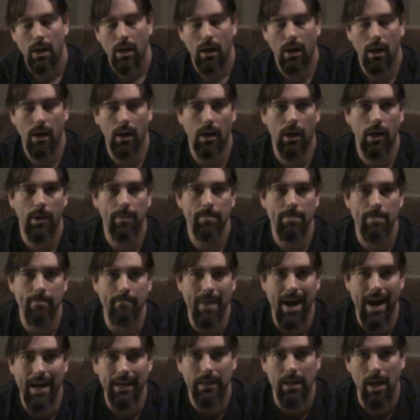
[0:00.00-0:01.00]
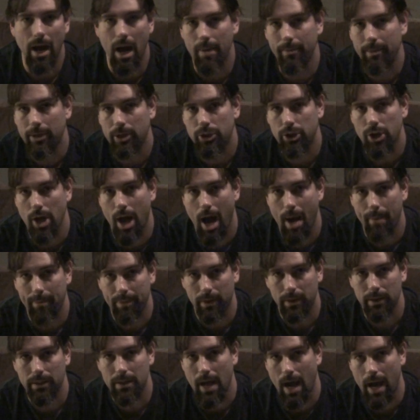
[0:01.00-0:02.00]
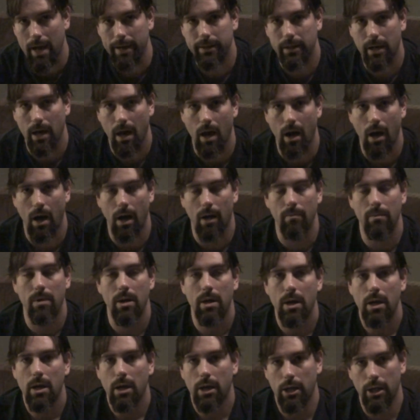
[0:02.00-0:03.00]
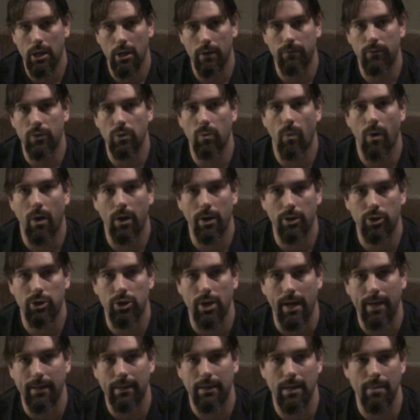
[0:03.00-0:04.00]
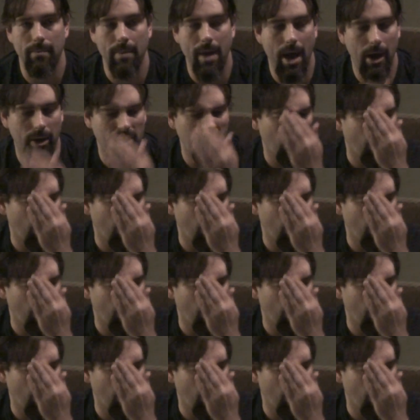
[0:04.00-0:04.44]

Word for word: um, my comic shop dot com, if you want to check them out